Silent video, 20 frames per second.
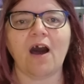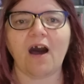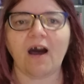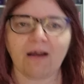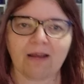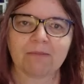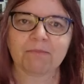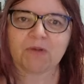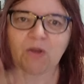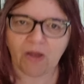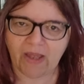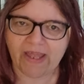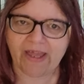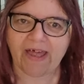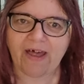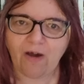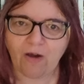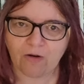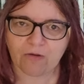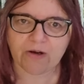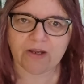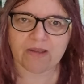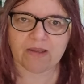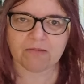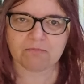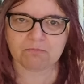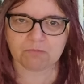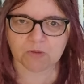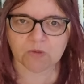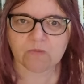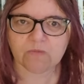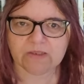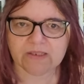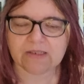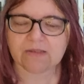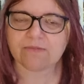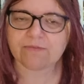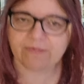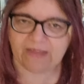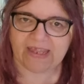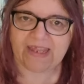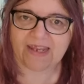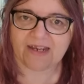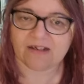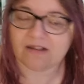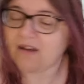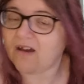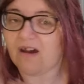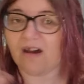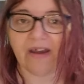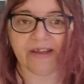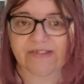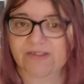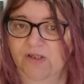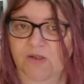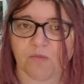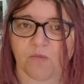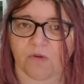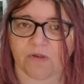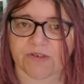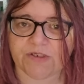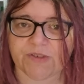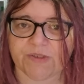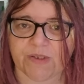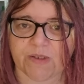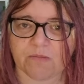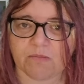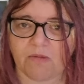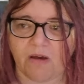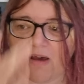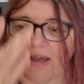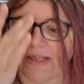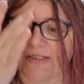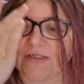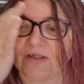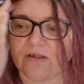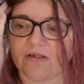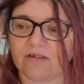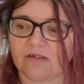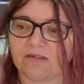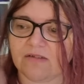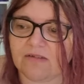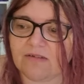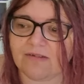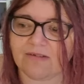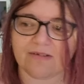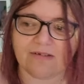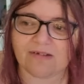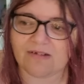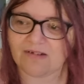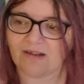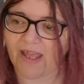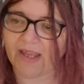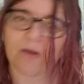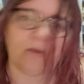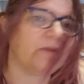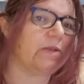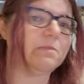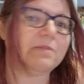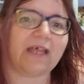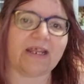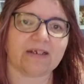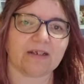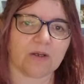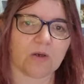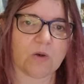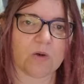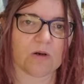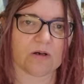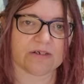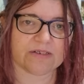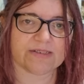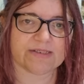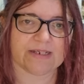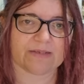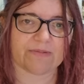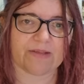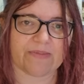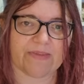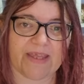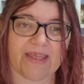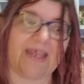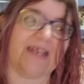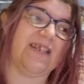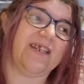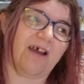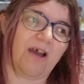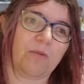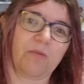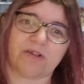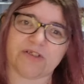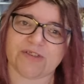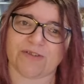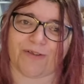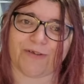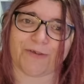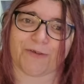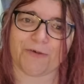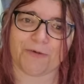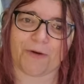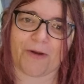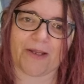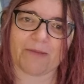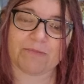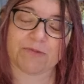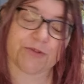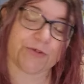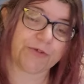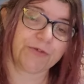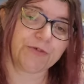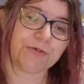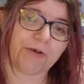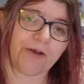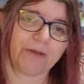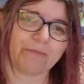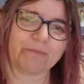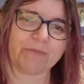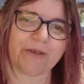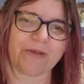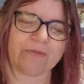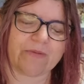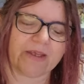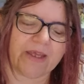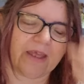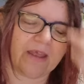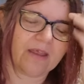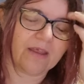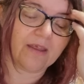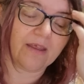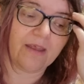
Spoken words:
I'm not a horror movie fan. I don't watch them. I don't like all the blood and gore and stuff like that, and yeah, I watch a lot of crime, true crime, go figure.